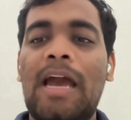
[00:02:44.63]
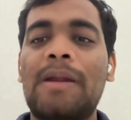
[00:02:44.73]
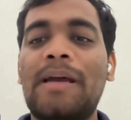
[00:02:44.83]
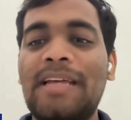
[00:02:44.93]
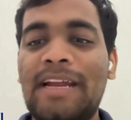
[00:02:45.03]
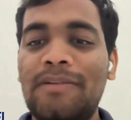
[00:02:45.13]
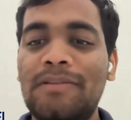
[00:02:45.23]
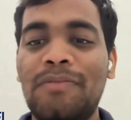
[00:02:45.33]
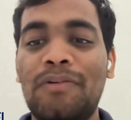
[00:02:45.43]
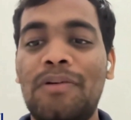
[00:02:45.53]
And by the end
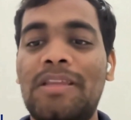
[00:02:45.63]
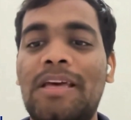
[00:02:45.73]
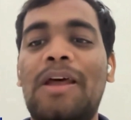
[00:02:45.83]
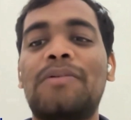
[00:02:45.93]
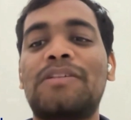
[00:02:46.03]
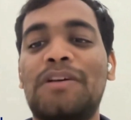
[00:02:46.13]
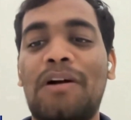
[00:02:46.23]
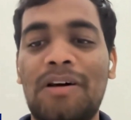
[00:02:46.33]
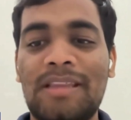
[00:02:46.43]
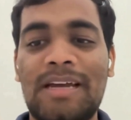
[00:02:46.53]
of the fourth year, I was
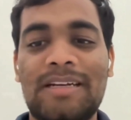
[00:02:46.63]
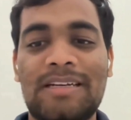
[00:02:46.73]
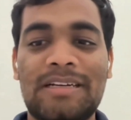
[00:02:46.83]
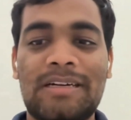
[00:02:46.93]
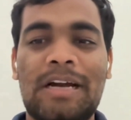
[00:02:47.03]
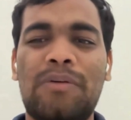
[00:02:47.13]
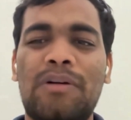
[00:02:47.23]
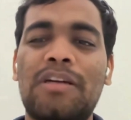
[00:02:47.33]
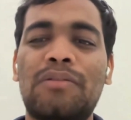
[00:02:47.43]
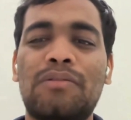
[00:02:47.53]
sure that I
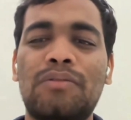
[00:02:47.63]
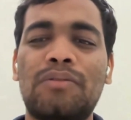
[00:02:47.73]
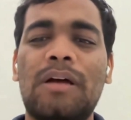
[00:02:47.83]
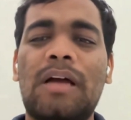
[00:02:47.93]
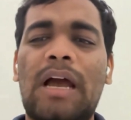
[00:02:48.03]
wanted to